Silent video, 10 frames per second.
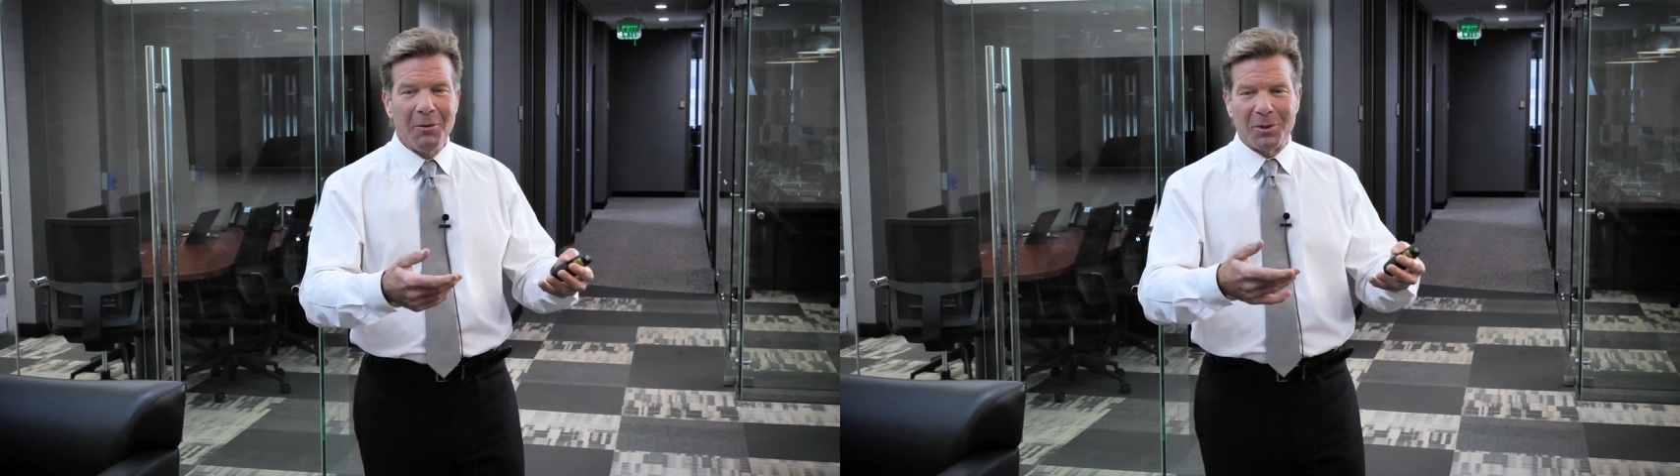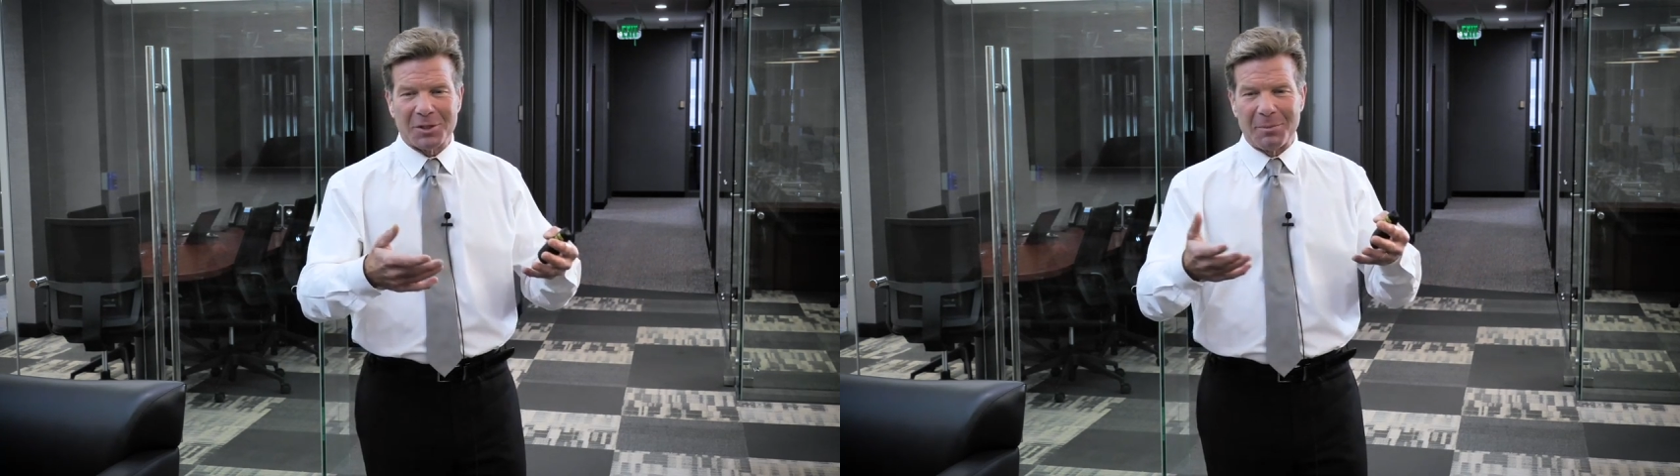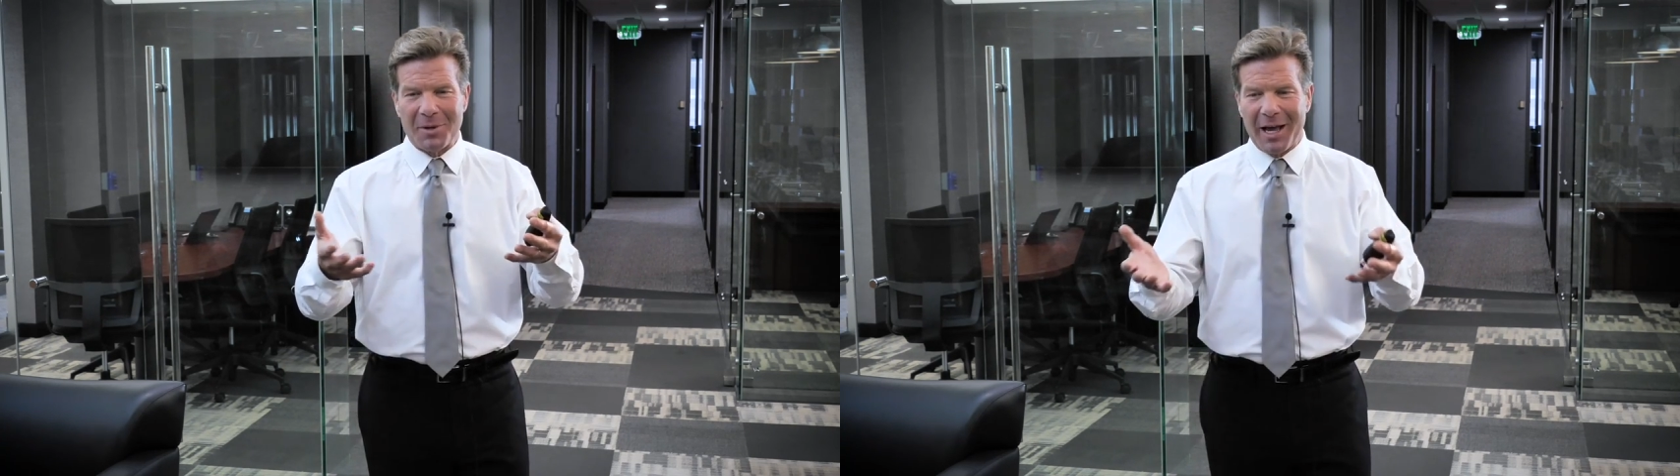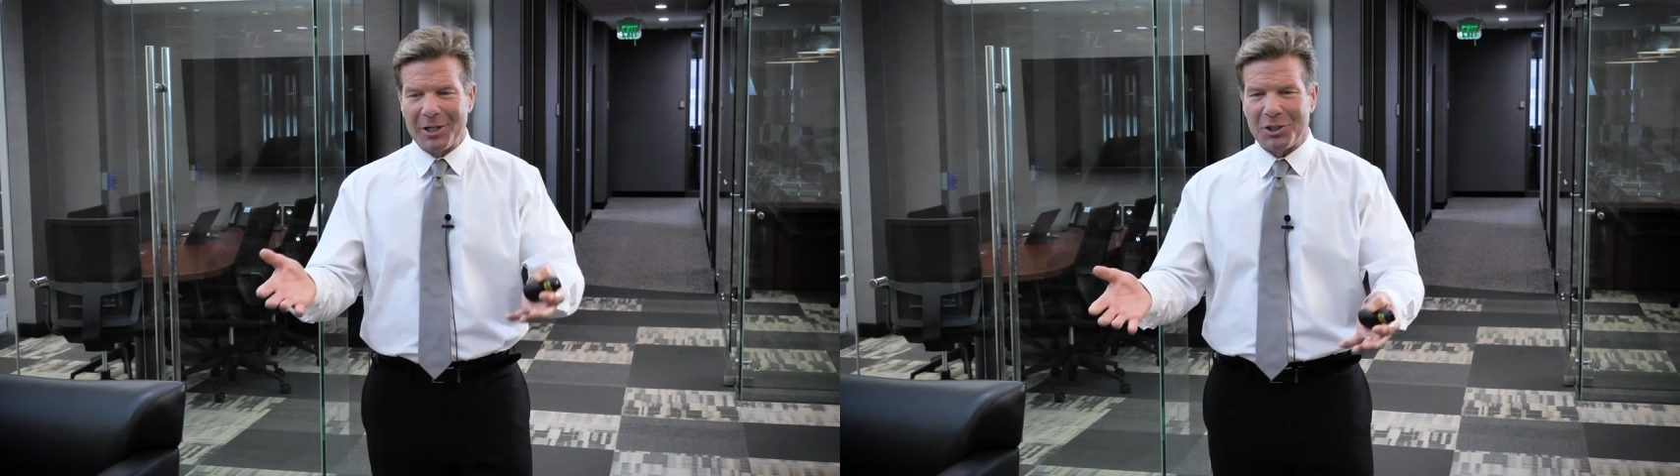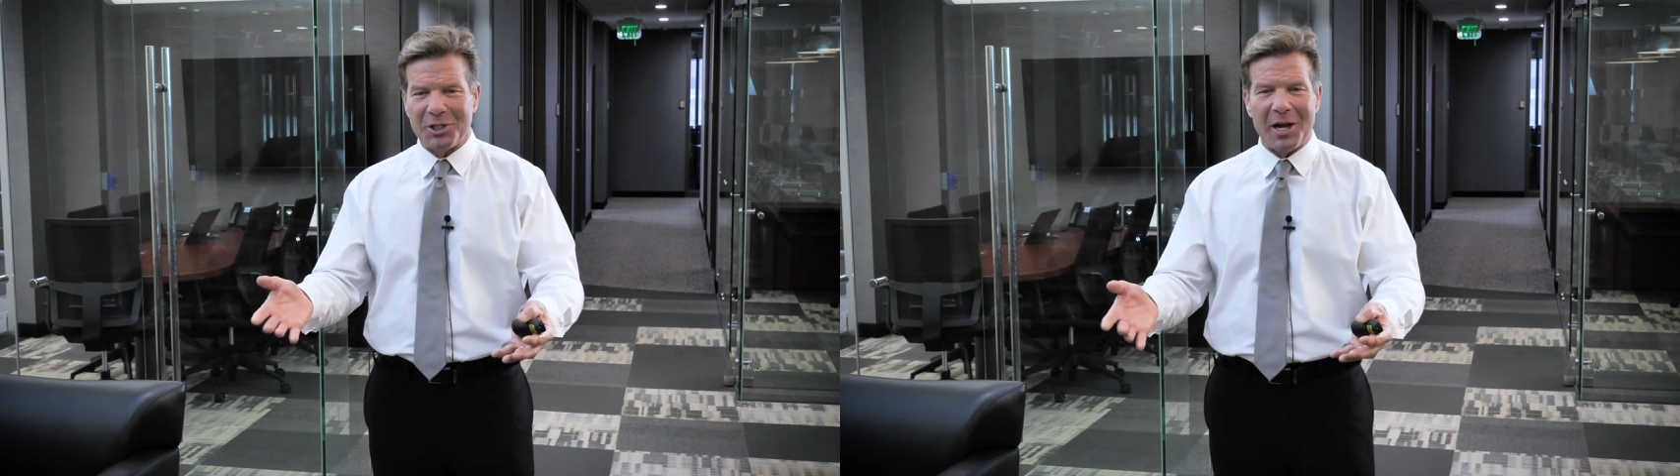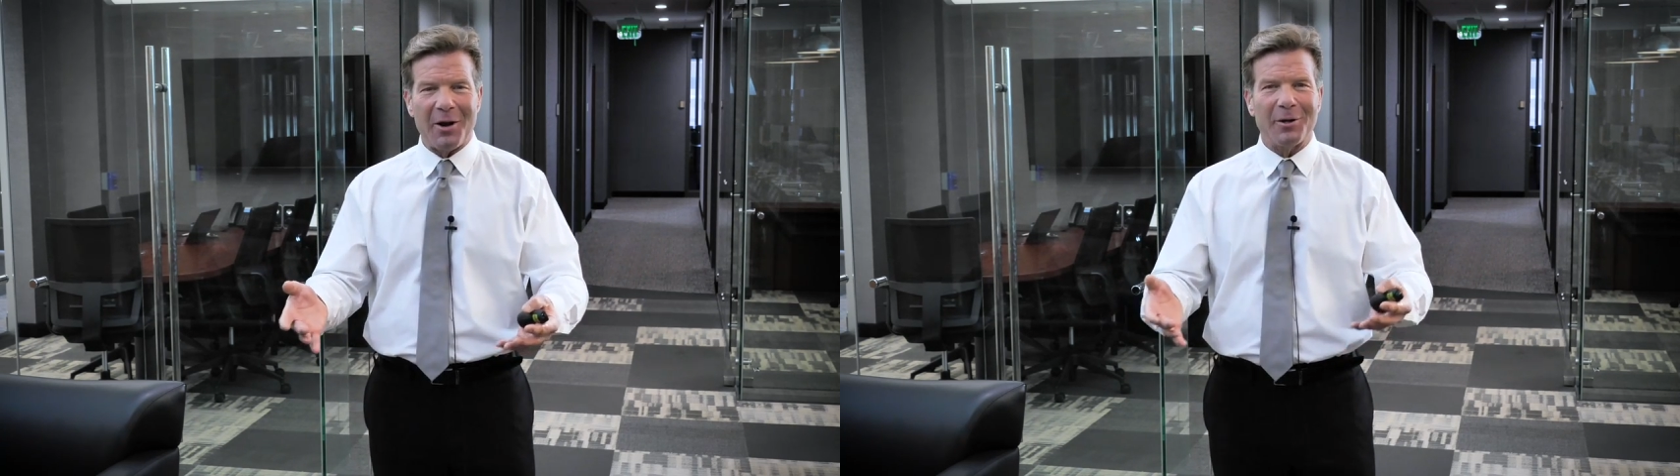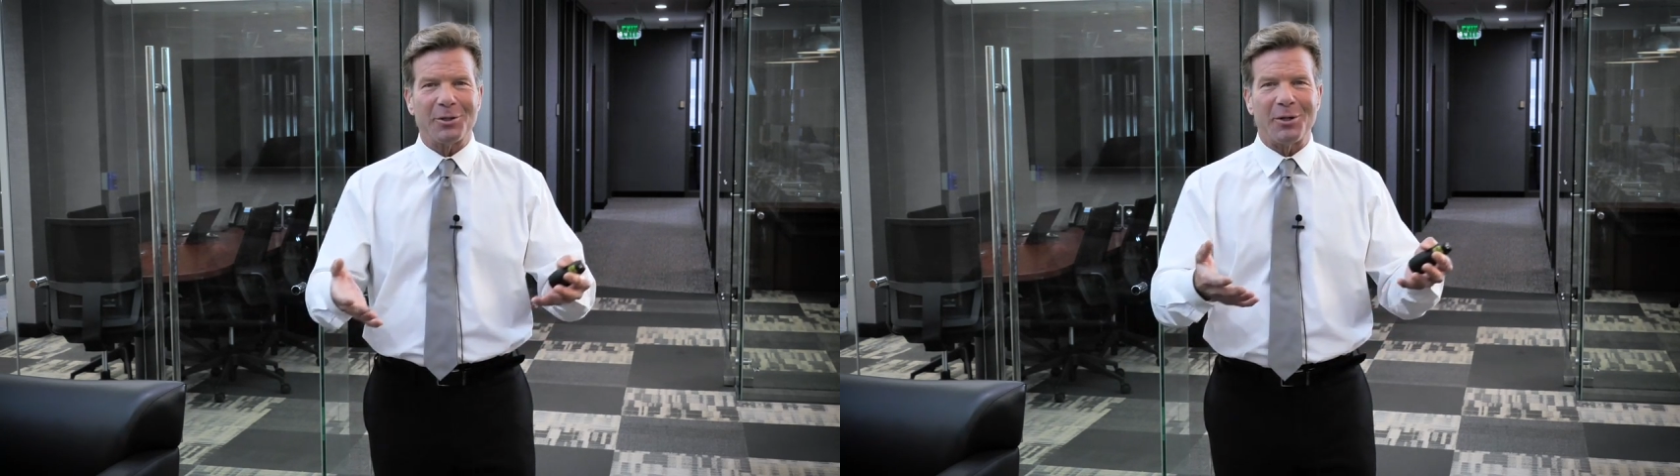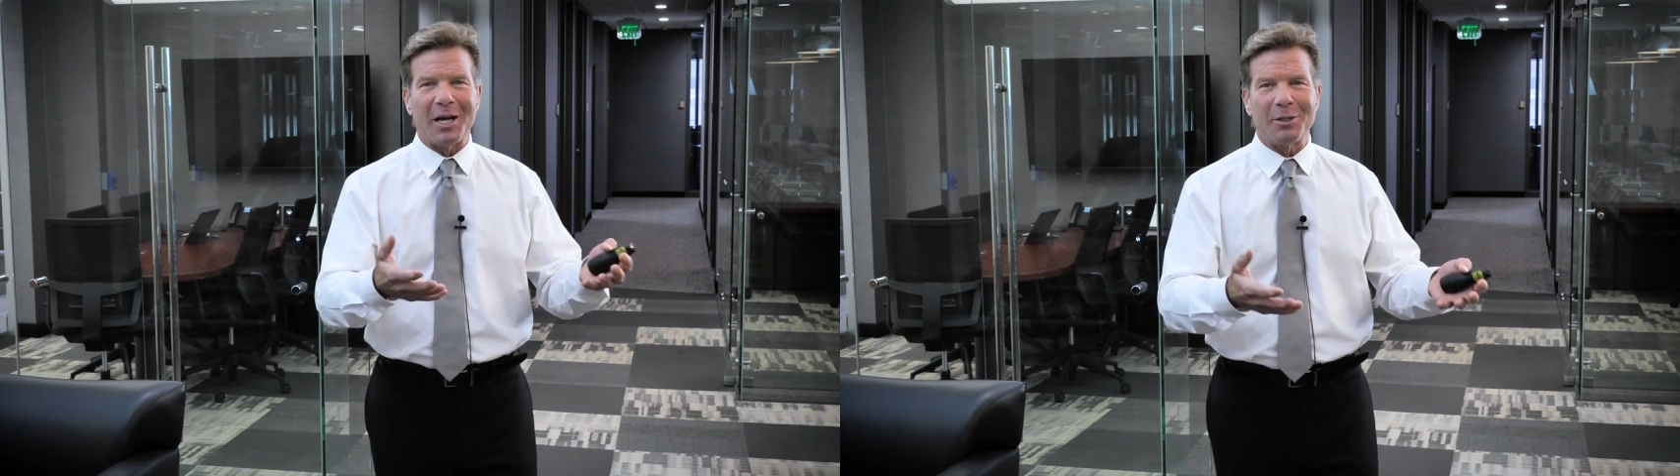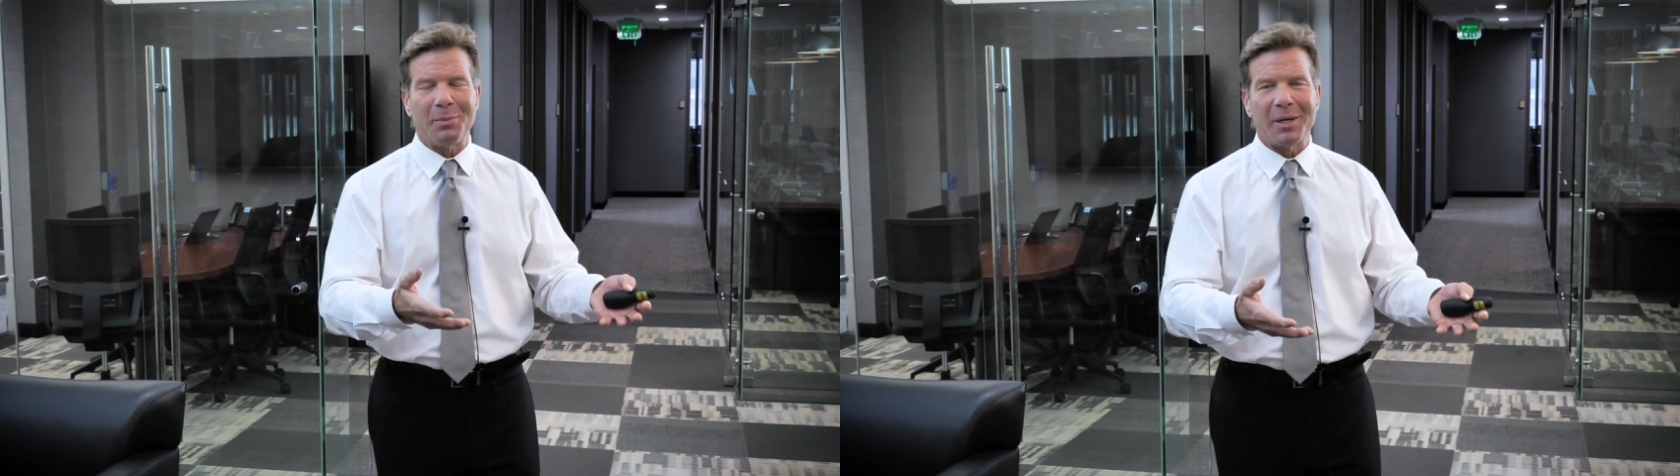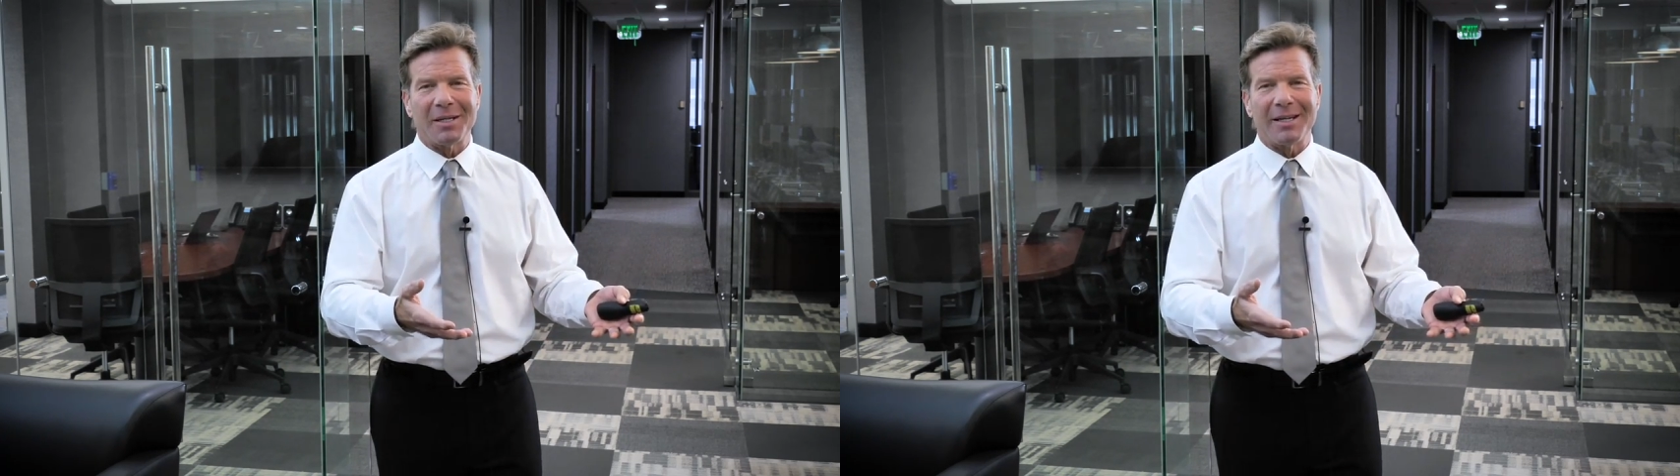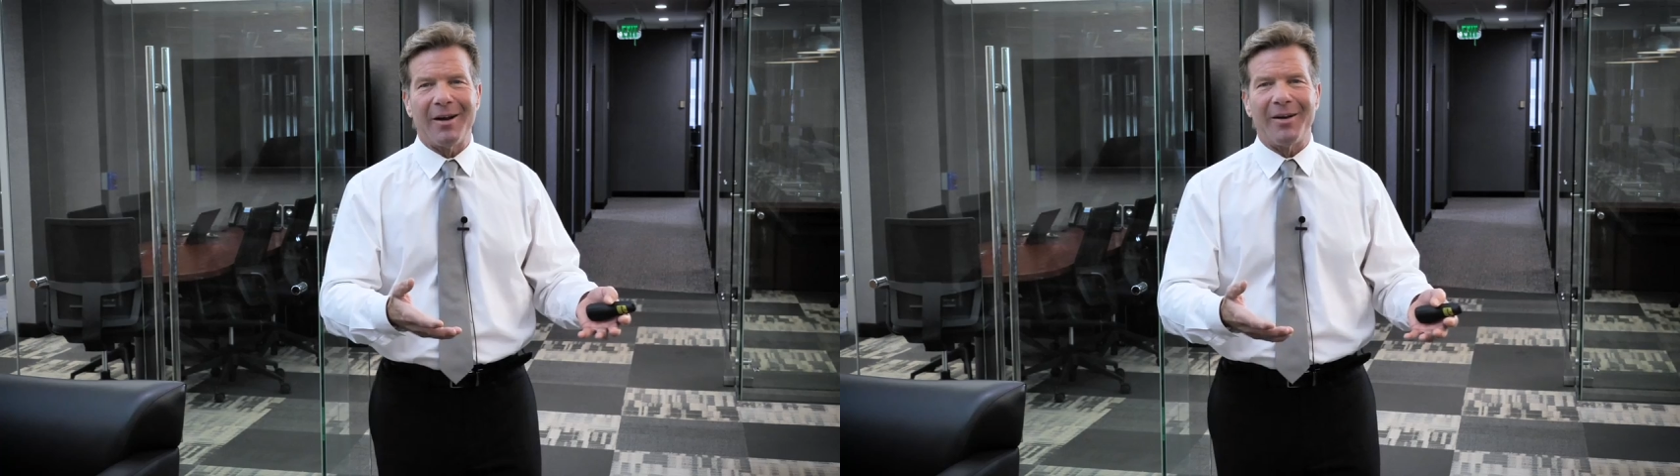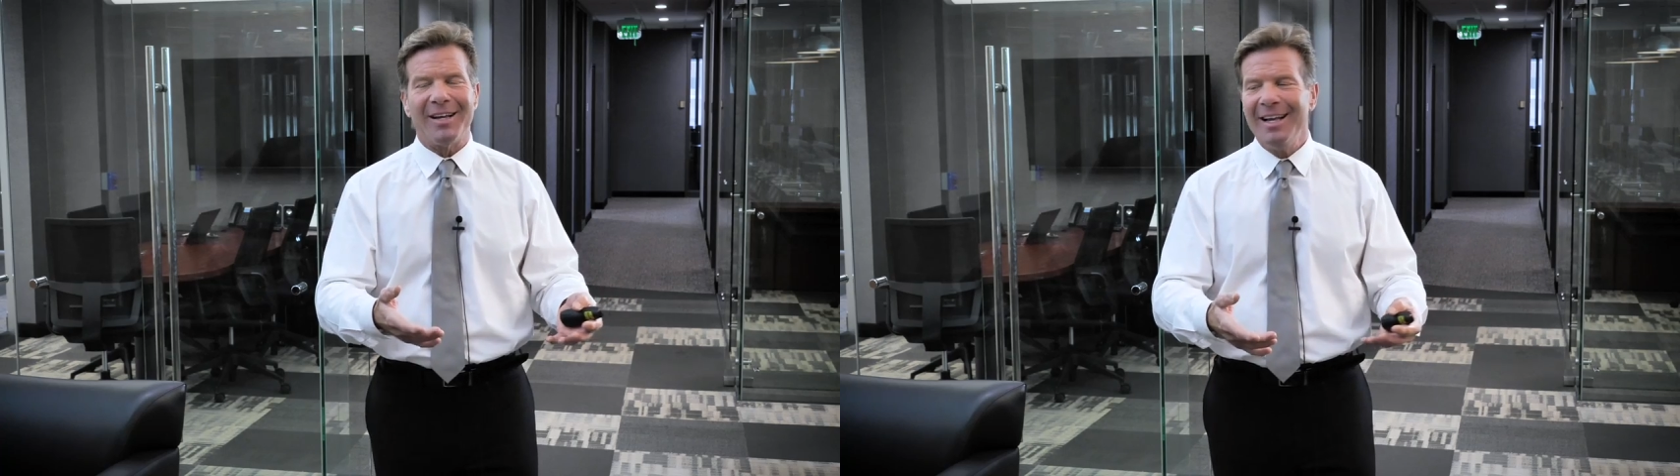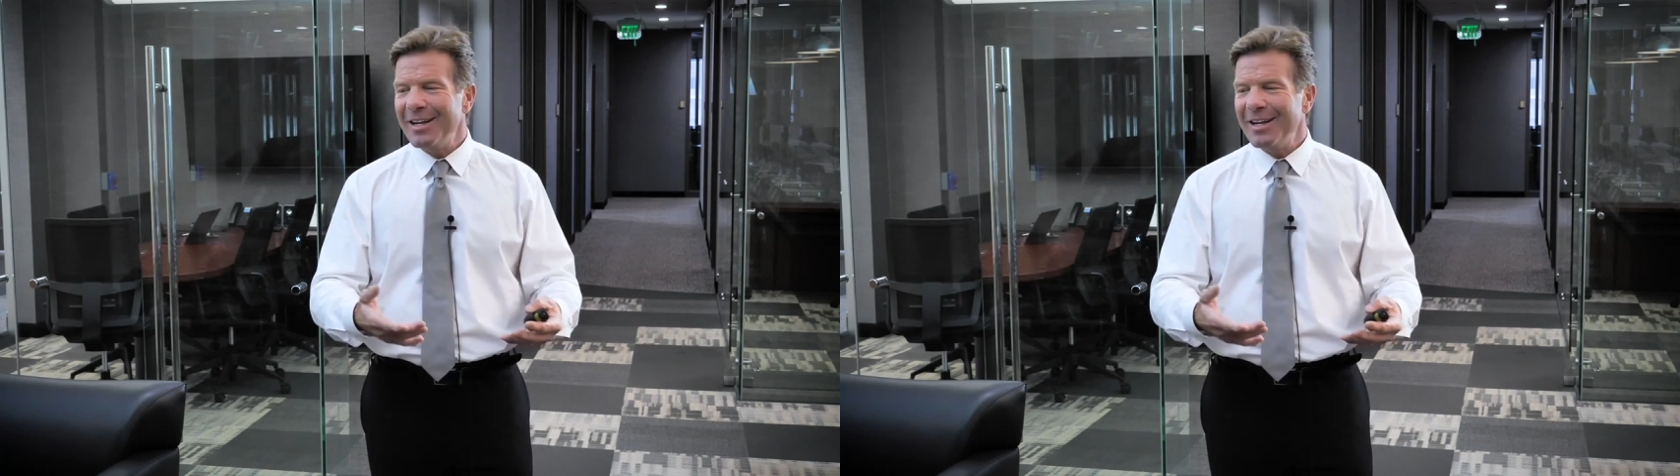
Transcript: with some nice chairs or a nice picnic area?